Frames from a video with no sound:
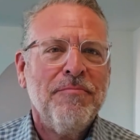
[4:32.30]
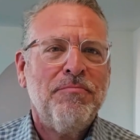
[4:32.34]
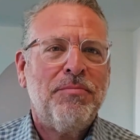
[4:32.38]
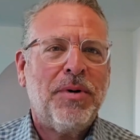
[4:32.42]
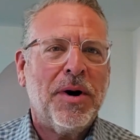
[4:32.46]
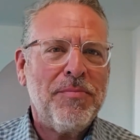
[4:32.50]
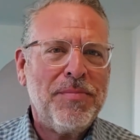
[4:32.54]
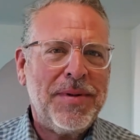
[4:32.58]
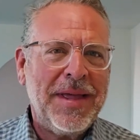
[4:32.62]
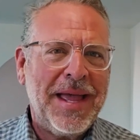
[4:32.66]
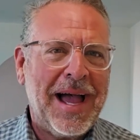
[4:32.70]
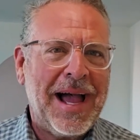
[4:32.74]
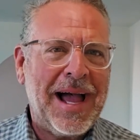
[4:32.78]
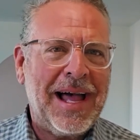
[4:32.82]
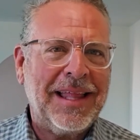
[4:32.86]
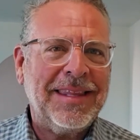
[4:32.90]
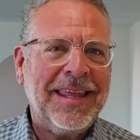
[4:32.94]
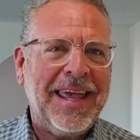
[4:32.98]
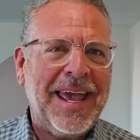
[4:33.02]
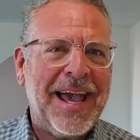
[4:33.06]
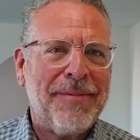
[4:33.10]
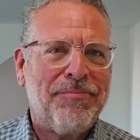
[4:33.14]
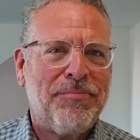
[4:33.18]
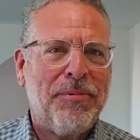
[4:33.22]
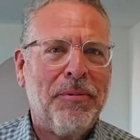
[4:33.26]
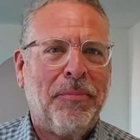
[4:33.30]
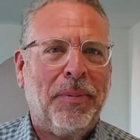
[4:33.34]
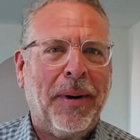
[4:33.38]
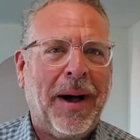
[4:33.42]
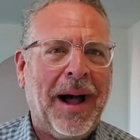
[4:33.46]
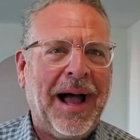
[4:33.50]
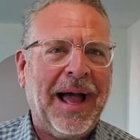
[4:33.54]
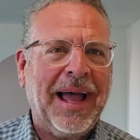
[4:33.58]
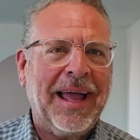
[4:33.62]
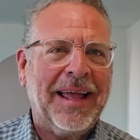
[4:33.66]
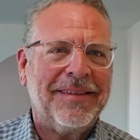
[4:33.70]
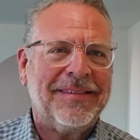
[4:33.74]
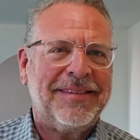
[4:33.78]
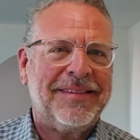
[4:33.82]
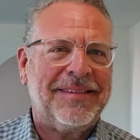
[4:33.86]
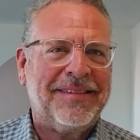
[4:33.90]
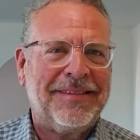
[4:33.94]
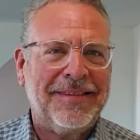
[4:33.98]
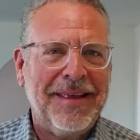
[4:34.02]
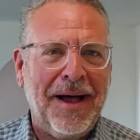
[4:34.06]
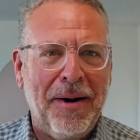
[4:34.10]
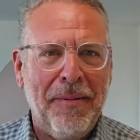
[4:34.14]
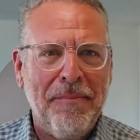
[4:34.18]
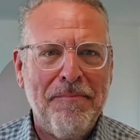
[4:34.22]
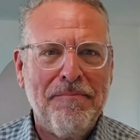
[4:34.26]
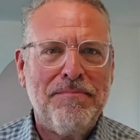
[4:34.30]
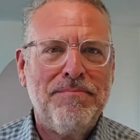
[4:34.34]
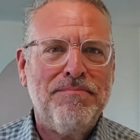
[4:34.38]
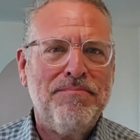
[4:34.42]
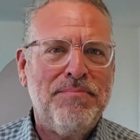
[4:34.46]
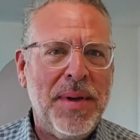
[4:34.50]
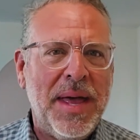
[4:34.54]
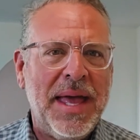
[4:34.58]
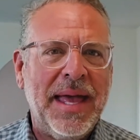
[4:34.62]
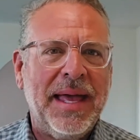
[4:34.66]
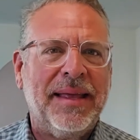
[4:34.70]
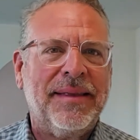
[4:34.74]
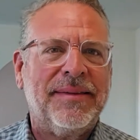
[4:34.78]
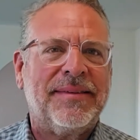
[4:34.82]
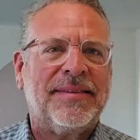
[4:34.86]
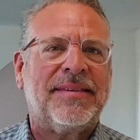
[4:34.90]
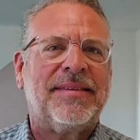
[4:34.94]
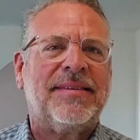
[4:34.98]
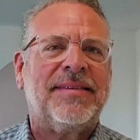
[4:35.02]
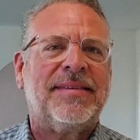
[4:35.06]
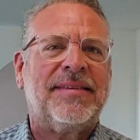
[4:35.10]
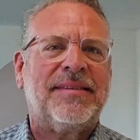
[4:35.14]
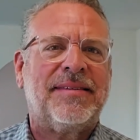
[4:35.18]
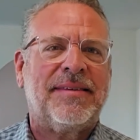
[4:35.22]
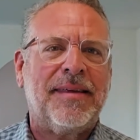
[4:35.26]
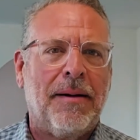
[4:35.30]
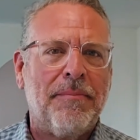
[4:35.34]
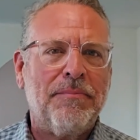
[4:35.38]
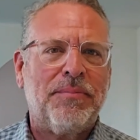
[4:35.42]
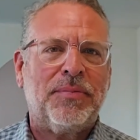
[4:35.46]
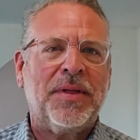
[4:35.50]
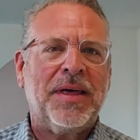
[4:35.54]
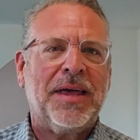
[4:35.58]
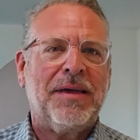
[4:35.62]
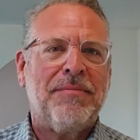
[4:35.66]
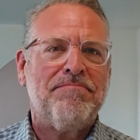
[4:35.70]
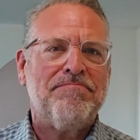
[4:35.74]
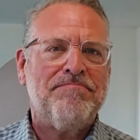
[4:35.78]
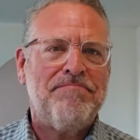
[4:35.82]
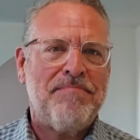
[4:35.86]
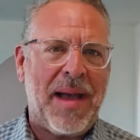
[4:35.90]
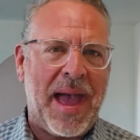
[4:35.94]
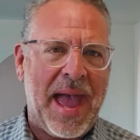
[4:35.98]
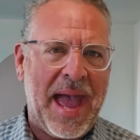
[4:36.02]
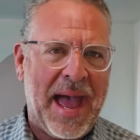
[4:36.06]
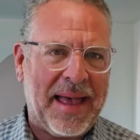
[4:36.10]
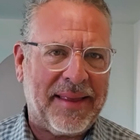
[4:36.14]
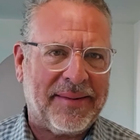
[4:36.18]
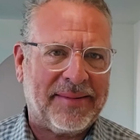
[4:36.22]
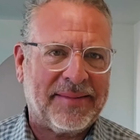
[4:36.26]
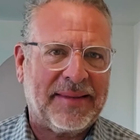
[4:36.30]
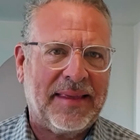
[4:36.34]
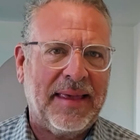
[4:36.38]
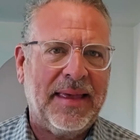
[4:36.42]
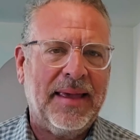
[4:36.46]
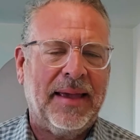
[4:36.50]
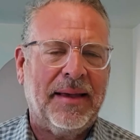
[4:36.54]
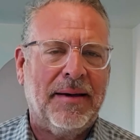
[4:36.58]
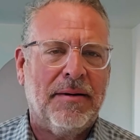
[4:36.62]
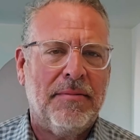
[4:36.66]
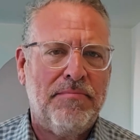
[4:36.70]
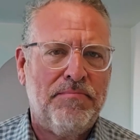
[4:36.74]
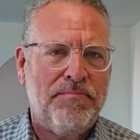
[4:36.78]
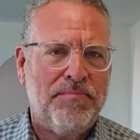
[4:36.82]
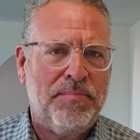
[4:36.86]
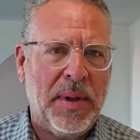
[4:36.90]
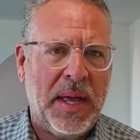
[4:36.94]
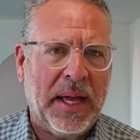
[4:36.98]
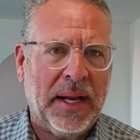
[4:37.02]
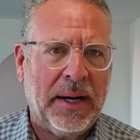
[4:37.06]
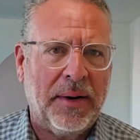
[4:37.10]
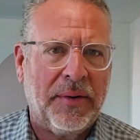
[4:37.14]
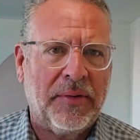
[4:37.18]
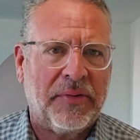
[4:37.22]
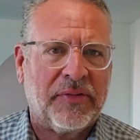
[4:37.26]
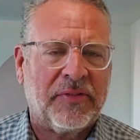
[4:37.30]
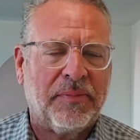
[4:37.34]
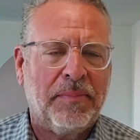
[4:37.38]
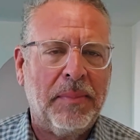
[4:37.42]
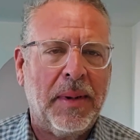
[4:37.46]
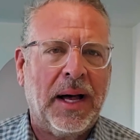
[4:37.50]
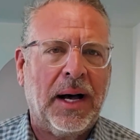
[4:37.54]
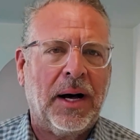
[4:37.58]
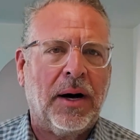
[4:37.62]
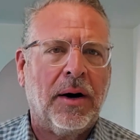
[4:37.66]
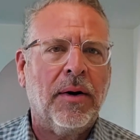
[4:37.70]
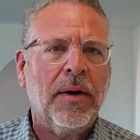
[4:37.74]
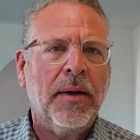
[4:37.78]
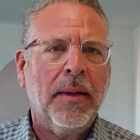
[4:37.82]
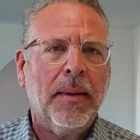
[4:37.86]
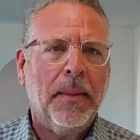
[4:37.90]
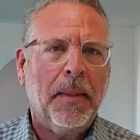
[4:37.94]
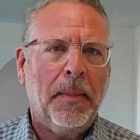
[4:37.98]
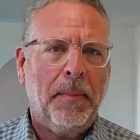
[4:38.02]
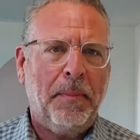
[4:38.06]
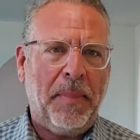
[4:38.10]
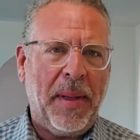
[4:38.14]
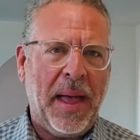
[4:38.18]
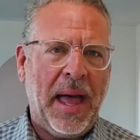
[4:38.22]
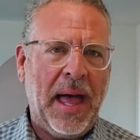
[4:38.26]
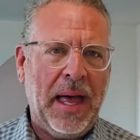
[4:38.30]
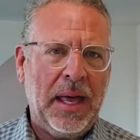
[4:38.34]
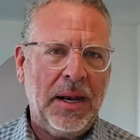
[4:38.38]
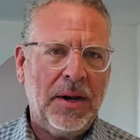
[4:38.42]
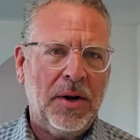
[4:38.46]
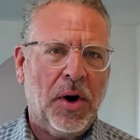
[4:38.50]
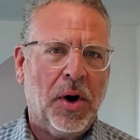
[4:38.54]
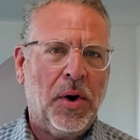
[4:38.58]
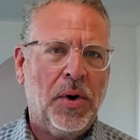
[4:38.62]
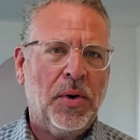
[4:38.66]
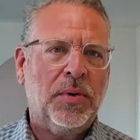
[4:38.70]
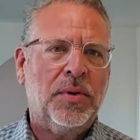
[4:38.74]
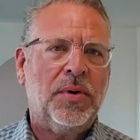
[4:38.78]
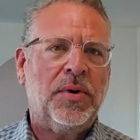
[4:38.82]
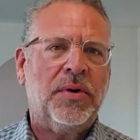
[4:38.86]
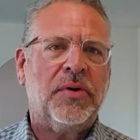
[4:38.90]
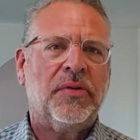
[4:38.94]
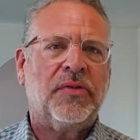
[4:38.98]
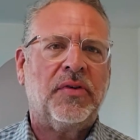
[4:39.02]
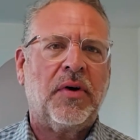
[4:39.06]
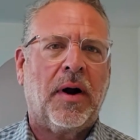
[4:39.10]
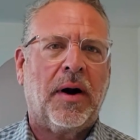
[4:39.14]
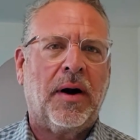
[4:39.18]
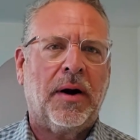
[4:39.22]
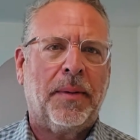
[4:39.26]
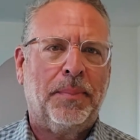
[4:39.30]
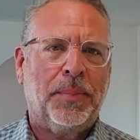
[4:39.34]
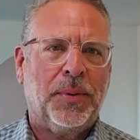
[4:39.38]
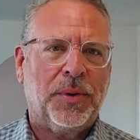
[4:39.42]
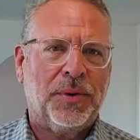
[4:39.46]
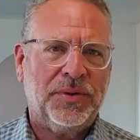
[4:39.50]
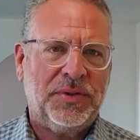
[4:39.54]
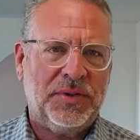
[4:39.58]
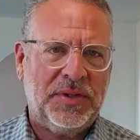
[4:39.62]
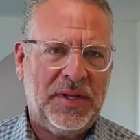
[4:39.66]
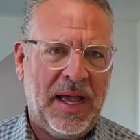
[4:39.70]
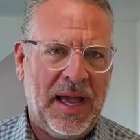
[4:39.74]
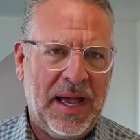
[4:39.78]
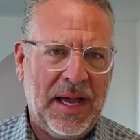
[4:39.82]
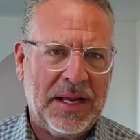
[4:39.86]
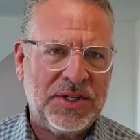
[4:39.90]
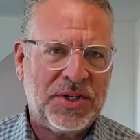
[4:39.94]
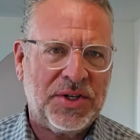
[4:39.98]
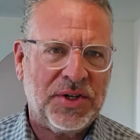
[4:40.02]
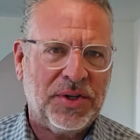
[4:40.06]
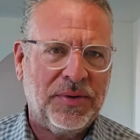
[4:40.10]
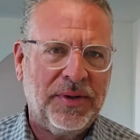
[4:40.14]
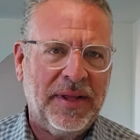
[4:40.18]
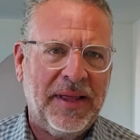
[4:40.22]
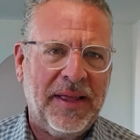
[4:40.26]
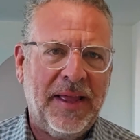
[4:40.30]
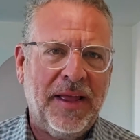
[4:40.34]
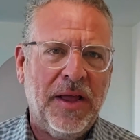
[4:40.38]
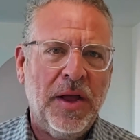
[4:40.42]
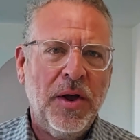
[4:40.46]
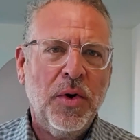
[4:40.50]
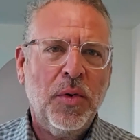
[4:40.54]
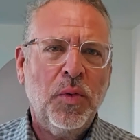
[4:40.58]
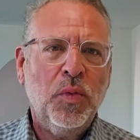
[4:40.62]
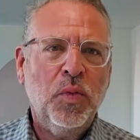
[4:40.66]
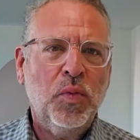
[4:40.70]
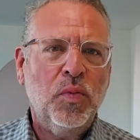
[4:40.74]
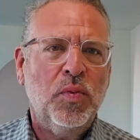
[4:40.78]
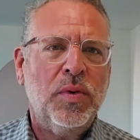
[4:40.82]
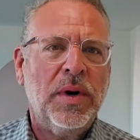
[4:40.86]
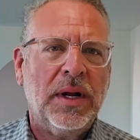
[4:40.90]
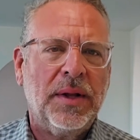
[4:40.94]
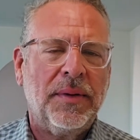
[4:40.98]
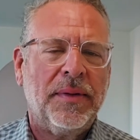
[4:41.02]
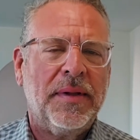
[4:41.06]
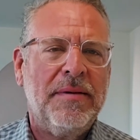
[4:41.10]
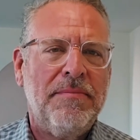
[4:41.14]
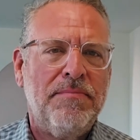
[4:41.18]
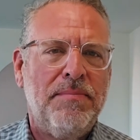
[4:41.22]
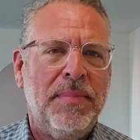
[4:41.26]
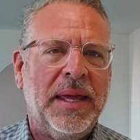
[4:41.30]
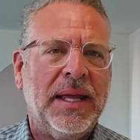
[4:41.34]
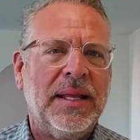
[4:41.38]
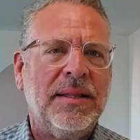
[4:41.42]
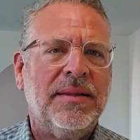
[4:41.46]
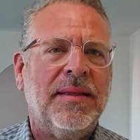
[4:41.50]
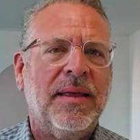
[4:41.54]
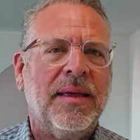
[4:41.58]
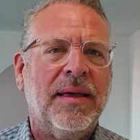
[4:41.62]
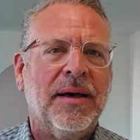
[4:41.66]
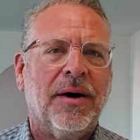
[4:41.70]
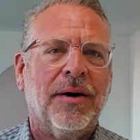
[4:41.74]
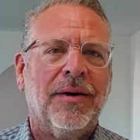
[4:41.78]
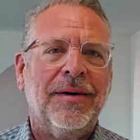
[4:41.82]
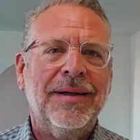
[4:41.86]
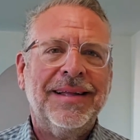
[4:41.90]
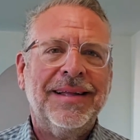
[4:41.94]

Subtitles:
But beyond the apple pie, it's some big something masking a bigger smell. Pet odors are potentially really big deal,